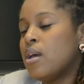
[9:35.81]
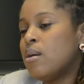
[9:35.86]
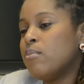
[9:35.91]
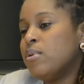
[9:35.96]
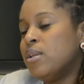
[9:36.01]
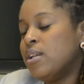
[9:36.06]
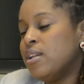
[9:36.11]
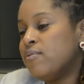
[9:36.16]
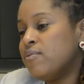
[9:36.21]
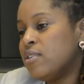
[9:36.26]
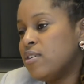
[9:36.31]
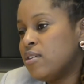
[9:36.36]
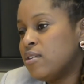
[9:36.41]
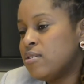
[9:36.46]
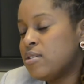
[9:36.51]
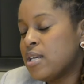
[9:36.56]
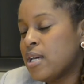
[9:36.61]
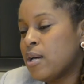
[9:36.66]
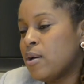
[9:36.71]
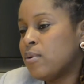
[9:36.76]
He lived in the
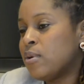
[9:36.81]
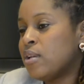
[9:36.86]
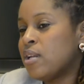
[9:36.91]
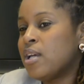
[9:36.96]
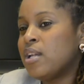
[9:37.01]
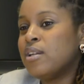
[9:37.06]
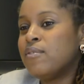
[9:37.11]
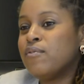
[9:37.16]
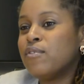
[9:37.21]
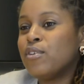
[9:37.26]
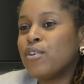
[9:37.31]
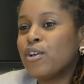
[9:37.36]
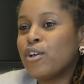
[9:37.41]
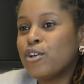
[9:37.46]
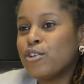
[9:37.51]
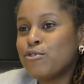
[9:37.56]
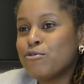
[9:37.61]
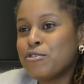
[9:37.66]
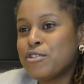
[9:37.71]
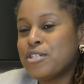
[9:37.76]
town and I live in the
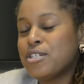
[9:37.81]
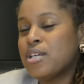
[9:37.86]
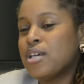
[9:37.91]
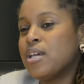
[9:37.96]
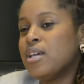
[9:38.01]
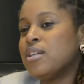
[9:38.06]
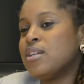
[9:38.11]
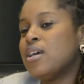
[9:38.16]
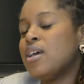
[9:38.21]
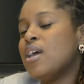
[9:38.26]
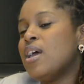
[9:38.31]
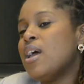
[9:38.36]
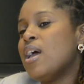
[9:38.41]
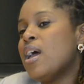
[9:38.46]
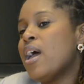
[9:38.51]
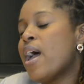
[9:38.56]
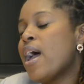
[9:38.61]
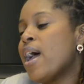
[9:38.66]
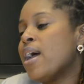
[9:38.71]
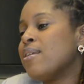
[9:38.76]
countryside.
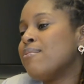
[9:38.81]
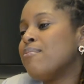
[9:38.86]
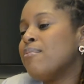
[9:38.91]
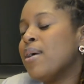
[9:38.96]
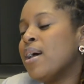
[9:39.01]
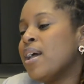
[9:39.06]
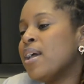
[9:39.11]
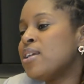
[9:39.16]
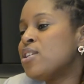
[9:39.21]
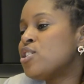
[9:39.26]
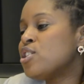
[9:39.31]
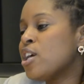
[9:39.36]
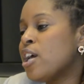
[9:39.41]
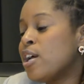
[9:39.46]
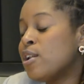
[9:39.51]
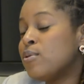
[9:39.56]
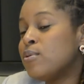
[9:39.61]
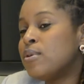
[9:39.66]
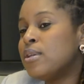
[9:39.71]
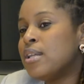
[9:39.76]
And my
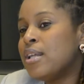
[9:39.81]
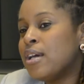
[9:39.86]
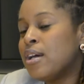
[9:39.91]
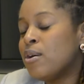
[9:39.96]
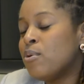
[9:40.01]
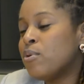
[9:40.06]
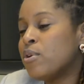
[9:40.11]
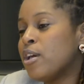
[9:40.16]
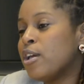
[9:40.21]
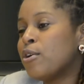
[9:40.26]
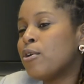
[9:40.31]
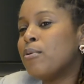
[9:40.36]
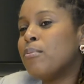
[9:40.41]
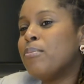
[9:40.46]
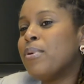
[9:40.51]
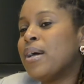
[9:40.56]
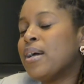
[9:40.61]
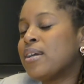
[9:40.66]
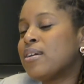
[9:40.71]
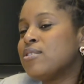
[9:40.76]
childhood now, when I go
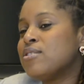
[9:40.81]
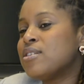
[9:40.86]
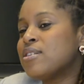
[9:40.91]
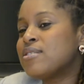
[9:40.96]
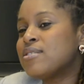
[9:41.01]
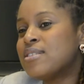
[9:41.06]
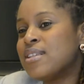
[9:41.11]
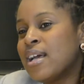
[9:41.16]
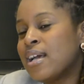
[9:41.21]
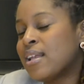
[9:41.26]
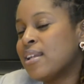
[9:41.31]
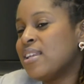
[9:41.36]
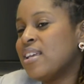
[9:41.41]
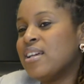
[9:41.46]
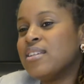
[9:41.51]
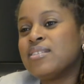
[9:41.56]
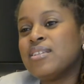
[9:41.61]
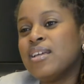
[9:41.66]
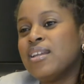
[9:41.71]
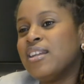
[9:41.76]
back, it's exactly
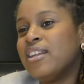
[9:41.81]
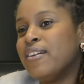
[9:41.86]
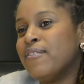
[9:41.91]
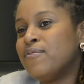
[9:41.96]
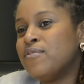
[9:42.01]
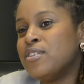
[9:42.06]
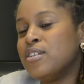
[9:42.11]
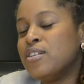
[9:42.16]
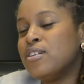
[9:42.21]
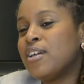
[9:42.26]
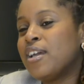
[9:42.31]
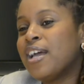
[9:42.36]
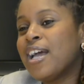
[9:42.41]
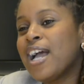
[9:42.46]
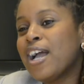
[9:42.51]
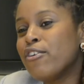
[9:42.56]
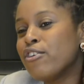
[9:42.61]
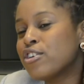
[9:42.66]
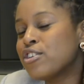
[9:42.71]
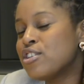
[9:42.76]
as I left it. The
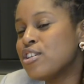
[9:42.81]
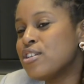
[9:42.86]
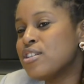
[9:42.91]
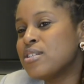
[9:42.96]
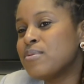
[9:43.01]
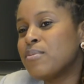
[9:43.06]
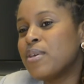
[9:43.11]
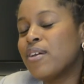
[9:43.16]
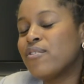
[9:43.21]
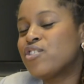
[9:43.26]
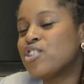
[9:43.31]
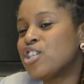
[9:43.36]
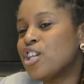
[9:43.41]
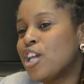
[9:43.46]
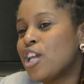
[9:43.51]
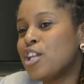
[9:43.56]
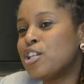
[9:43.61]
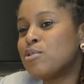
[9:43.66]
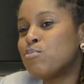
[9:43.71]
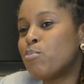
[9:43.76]
characters may have
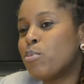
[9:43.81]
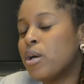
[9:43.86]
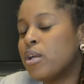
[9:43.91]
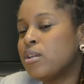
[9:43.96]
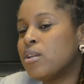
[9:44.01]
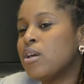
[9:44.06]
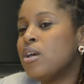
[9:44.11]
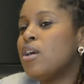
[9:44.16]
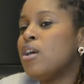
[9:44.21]
changed, but